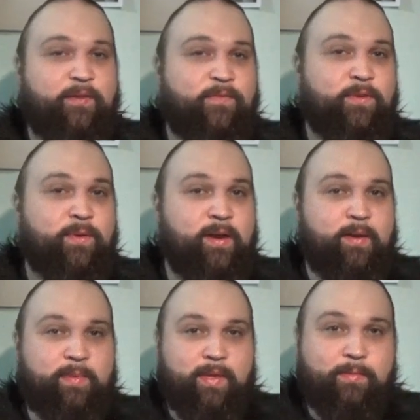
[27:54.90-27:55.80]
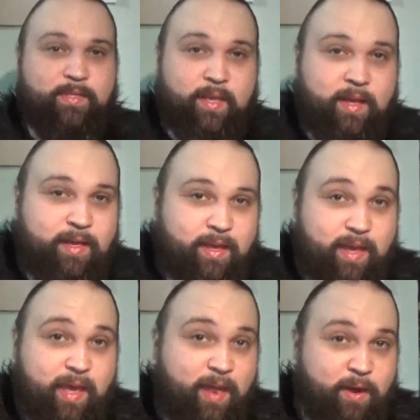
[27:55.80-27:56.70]
Yeah? The interviewer
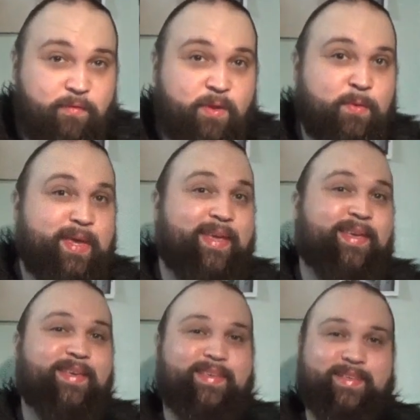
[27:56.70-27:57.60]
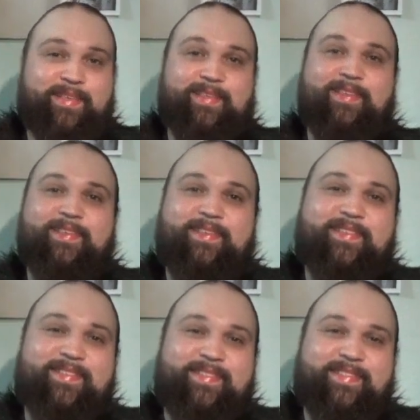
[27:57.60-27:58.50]
becomes the interviewee.
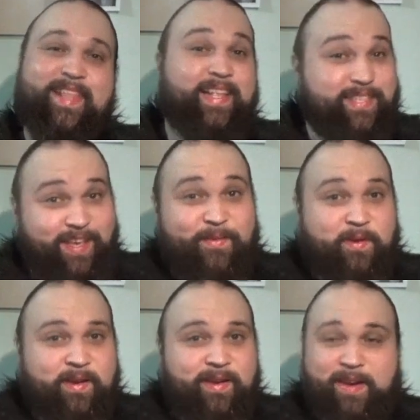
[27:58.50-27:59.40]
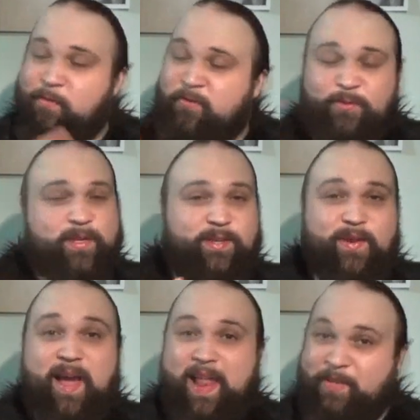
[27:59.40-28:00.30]
Alright. That's a good
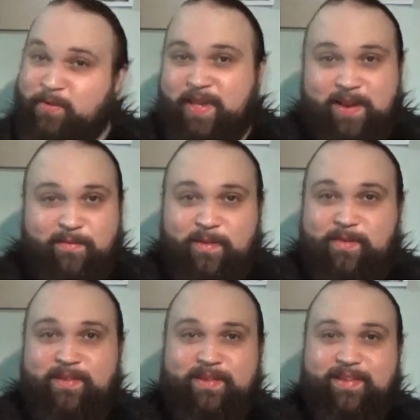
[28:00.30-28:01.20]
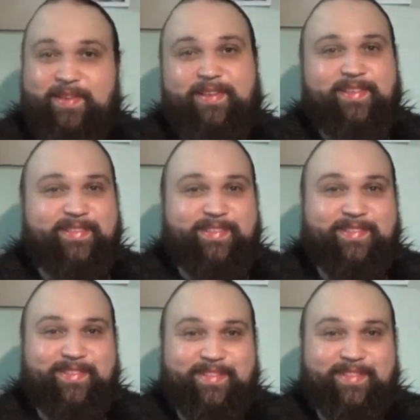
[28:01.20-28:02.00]
one. We'll switch around. I'll do the interview.